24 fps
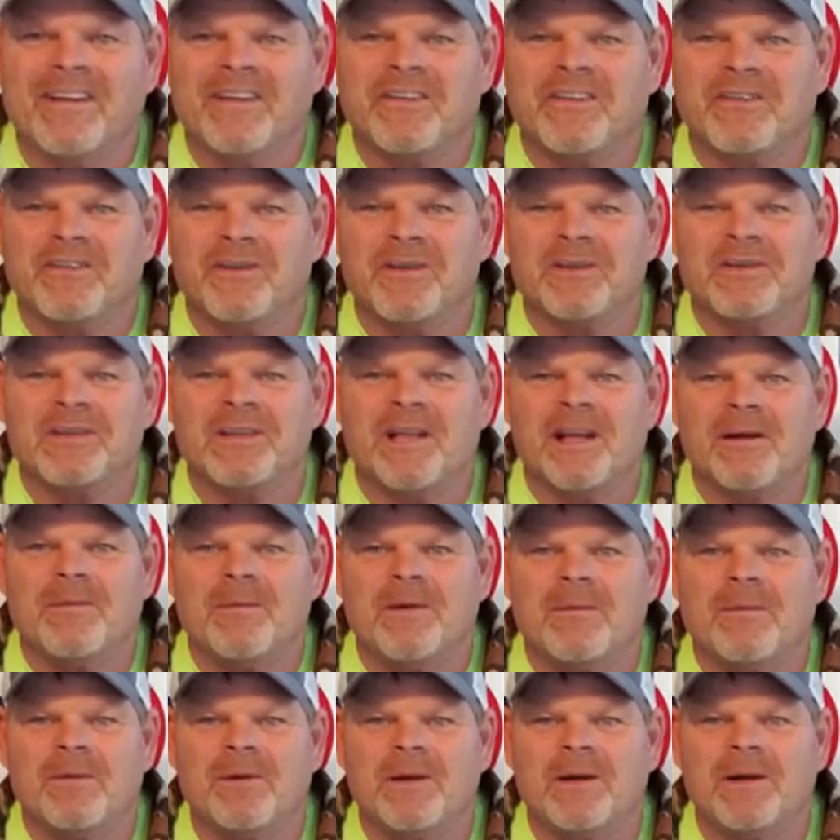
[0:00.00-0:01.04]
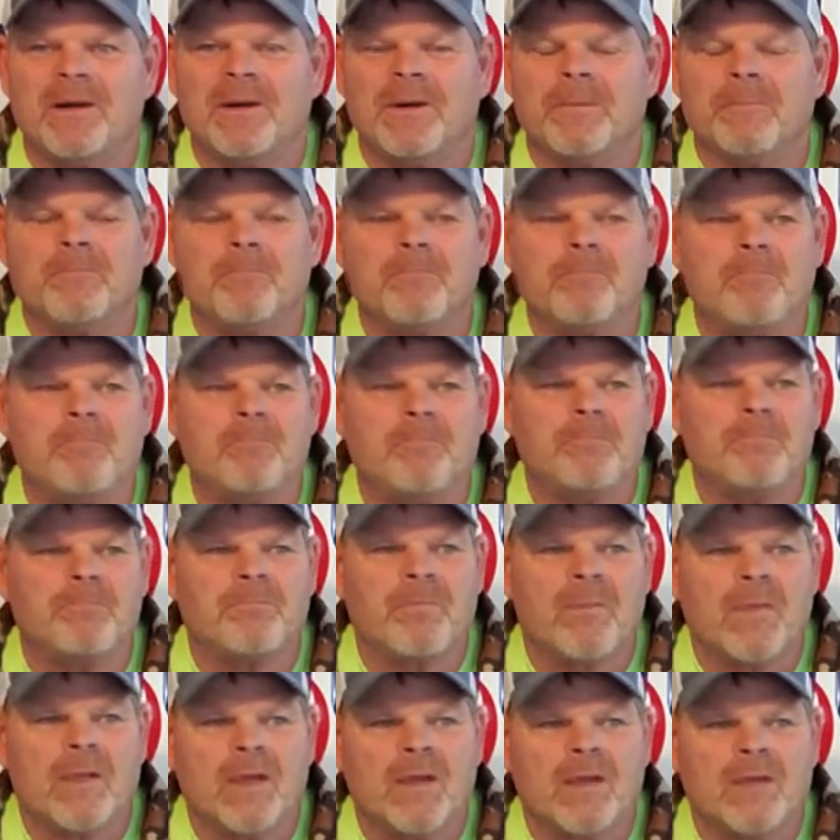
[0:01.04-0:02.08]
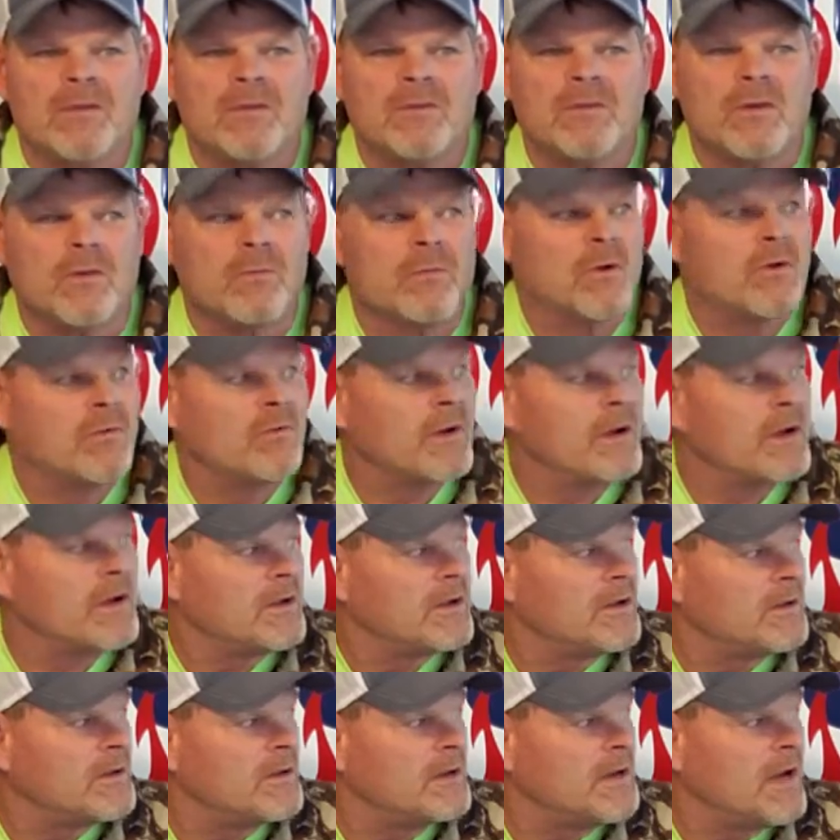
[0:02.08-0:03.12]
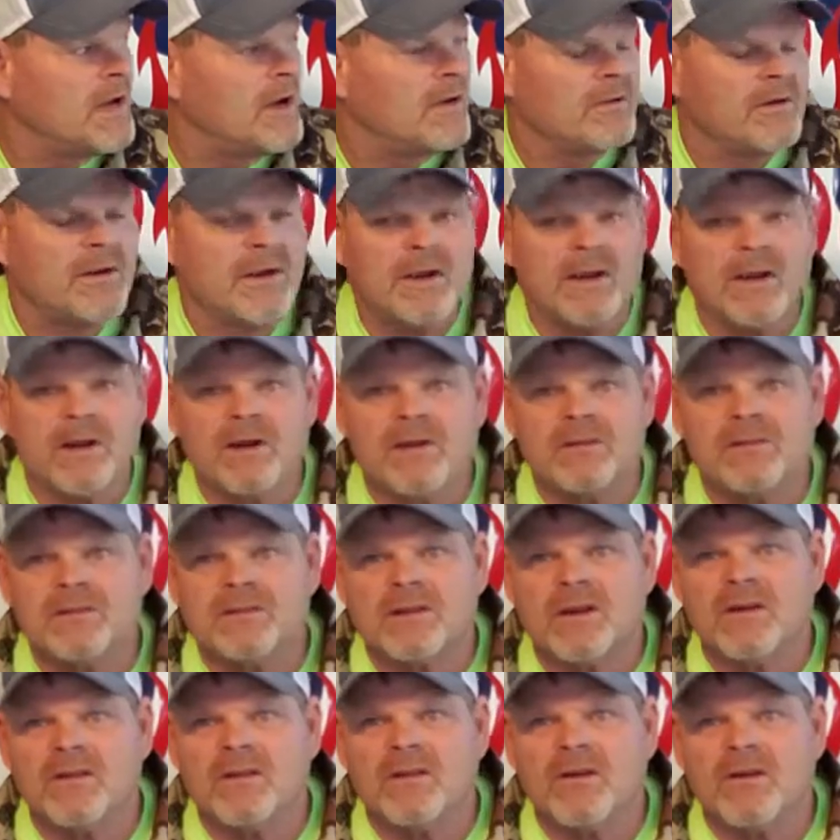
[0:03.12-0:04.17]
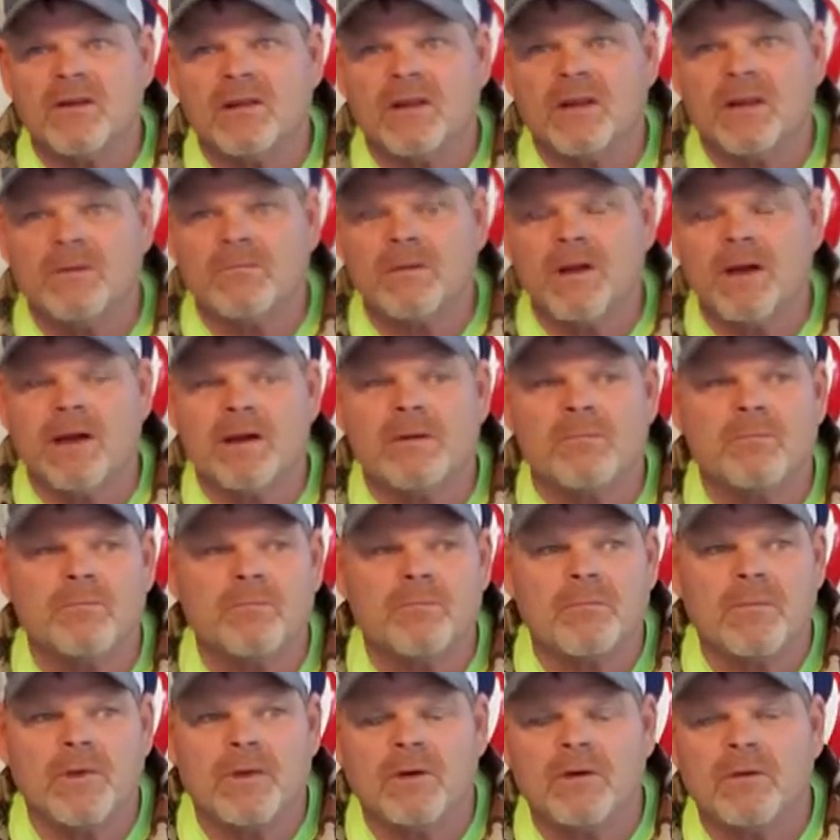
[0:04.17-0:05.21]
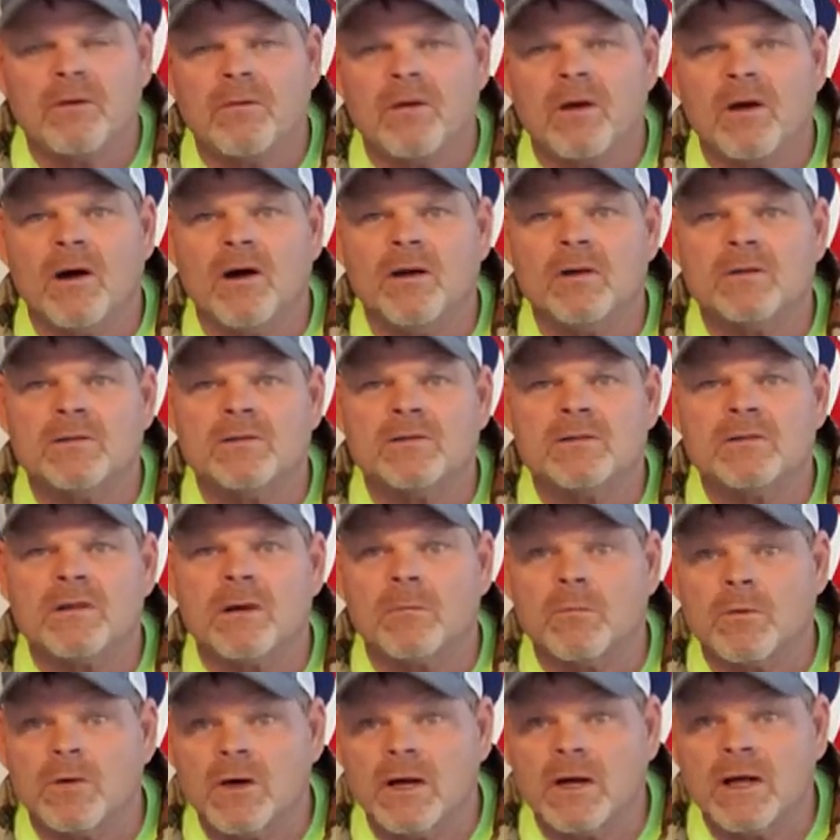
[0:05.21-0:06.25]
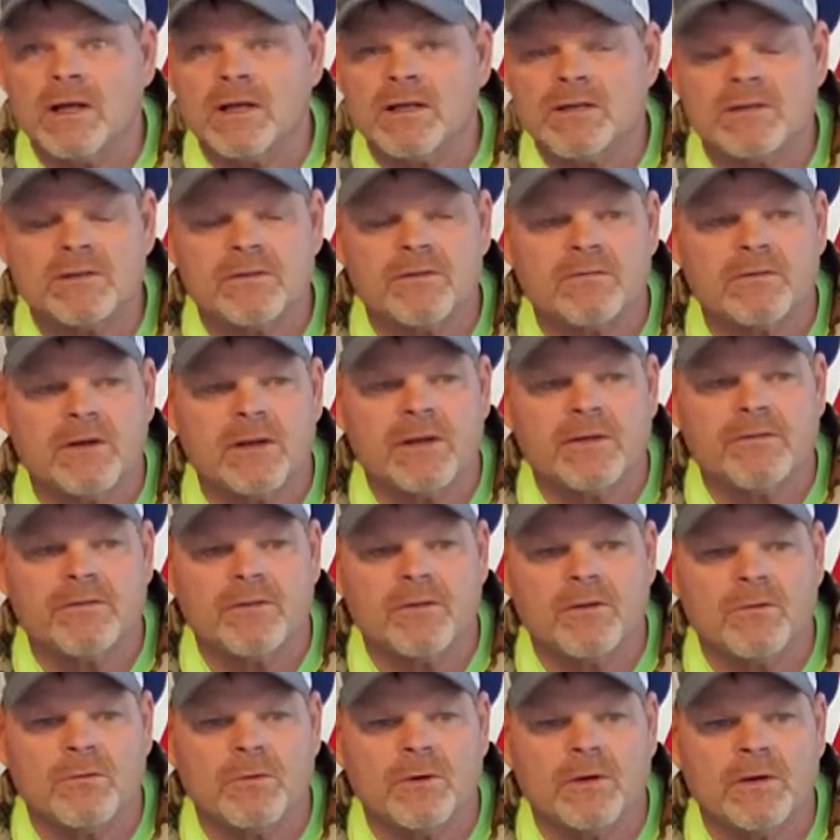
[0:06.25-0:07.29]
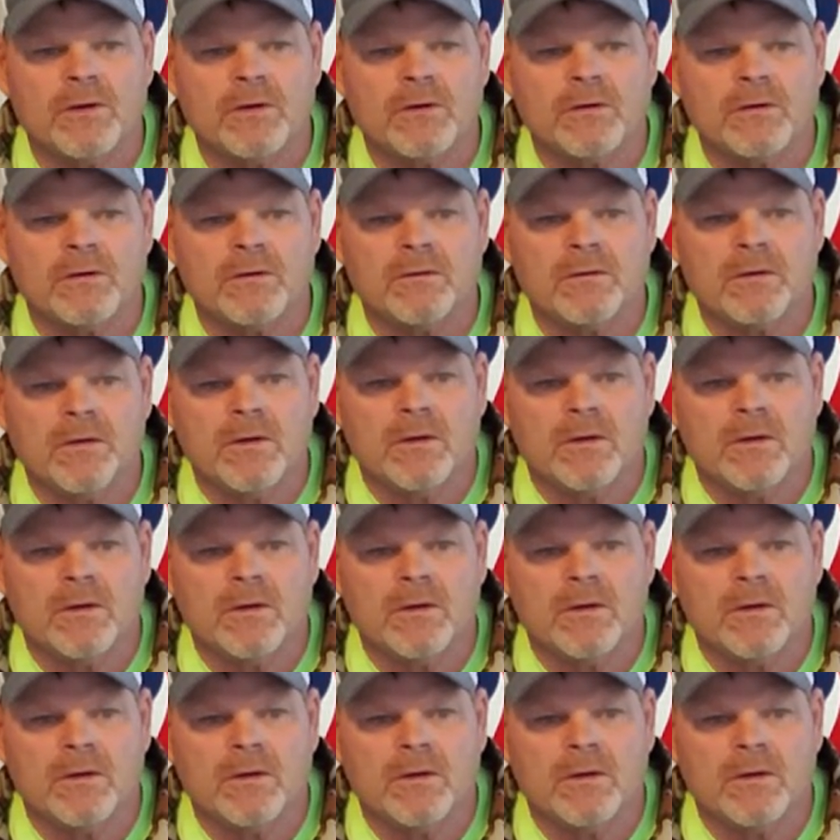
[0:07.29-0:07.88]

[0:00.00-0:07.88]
The first time I went up, snowboat ran good down here, started all up, got it, you know, unsummerized and ready for the winter, and